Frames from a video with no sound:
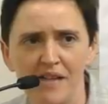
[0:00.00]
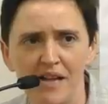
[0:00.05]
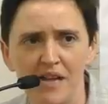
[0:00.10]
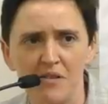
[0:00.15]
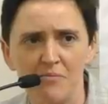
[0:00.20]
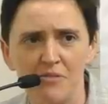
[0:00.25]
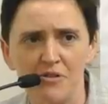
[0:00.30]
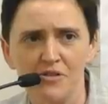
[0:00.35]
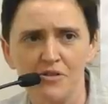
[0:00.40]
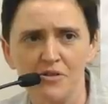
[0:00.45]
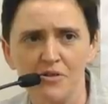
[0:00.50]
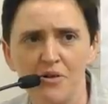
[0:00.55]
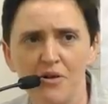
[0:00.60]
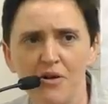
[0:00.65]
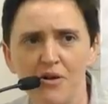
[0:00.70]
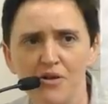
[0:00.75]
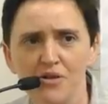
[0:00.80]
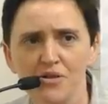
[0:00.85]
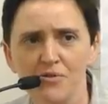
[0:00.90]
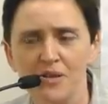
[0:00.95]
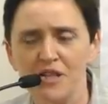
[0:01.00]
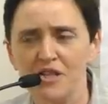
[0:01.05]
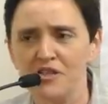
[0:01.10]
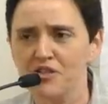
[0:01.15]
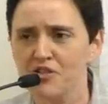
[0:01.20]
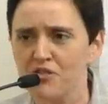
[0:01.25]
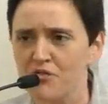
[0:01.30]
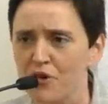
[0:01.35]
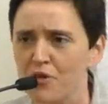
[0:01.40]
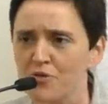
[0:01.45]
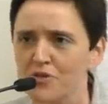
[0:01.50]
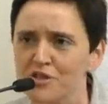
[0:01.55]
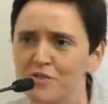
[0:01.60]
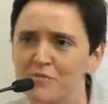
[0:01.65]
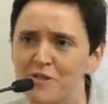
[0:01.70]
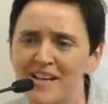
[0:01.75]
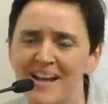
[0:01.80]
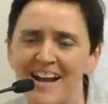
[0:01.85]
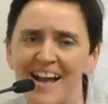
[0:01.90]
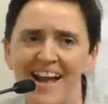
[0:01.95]
an animal to cause when its throat is
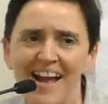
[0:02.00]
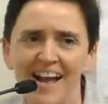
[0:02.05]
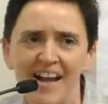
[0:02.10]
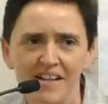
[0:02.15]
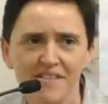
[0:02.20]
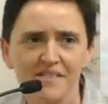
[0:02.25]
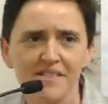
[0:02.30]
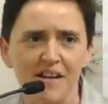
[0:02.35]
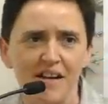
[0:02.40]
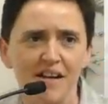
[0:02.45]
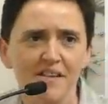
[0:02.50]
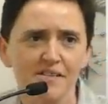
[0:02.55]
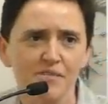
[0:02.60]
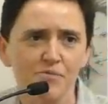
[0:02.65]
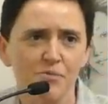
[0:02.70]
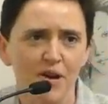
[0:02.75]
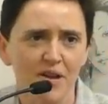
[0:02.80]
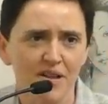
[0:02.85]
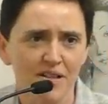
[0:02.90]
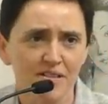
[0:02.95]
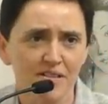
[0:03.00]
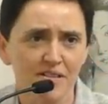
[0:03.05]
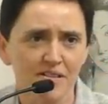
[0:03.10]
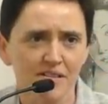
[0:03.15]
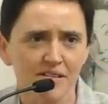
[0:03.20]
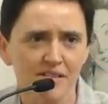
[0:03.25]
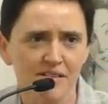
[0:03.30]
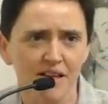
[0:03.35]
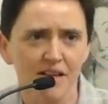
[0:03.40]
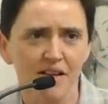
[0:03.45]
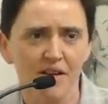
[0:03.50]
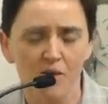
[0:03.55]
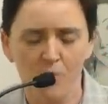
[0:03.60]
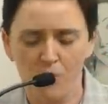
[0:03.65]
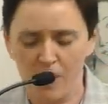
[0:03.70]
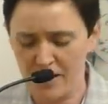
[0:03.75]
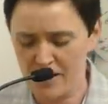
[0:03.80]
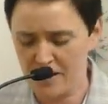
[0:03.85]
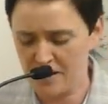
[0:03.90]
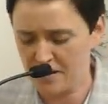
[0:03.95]
being hacked at while it's still
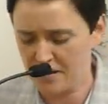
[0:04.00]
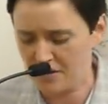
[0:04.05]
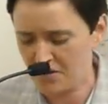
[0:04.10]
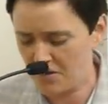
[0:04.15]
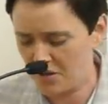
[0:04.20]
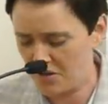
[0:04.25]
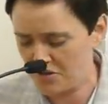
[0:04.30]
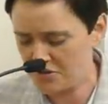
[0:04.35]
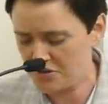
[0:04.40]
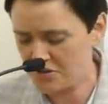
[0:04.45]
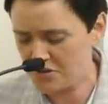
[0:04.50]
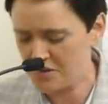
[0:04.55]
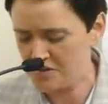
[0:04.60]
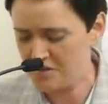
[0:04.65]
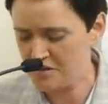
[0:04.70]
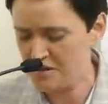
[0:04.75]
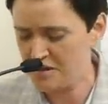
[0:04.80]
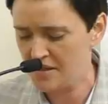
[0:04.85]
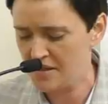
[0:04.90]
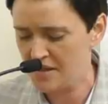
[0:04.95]
awake and conscious.